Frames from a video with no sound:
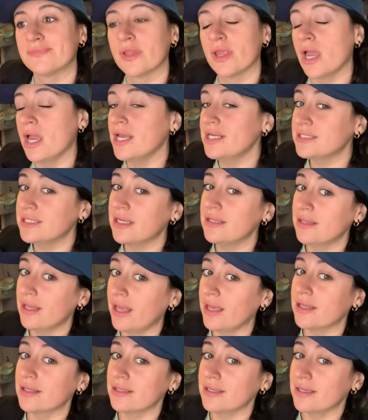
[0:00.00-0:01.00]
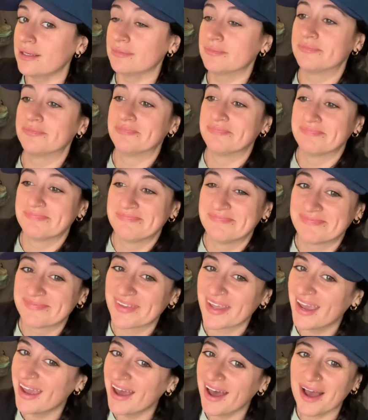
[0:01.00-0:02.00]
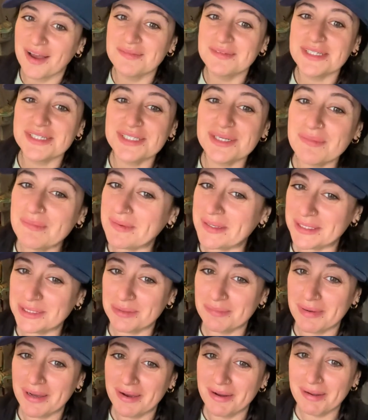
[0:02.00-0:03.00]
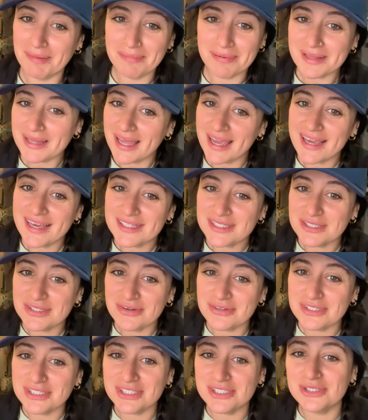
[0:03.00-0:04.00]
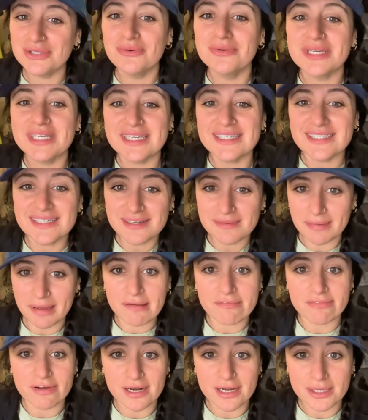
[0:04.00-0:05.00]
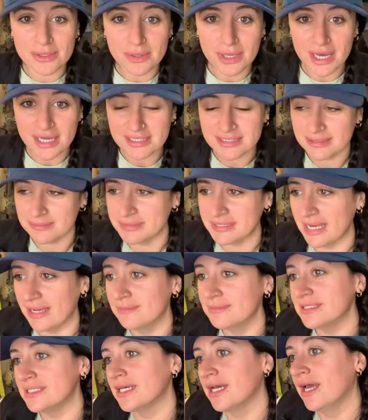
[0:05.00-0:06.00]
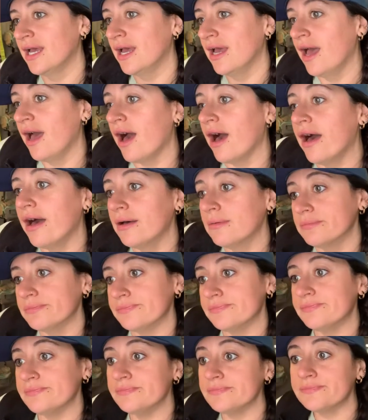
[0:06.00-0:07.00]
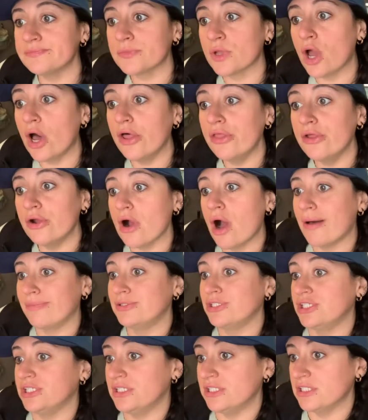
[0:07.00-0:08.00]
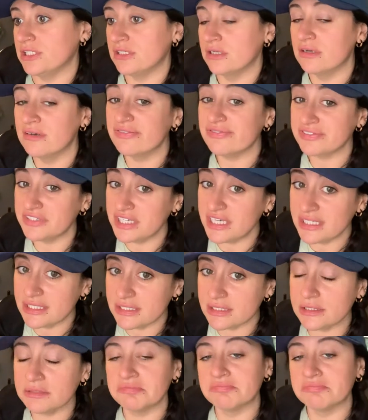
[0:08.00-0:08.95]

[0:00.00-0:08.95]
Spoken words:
It's unlikely. I'm such a bitch about it, but like it's just so easy to make fun of you guys sometimes. other options, fleece.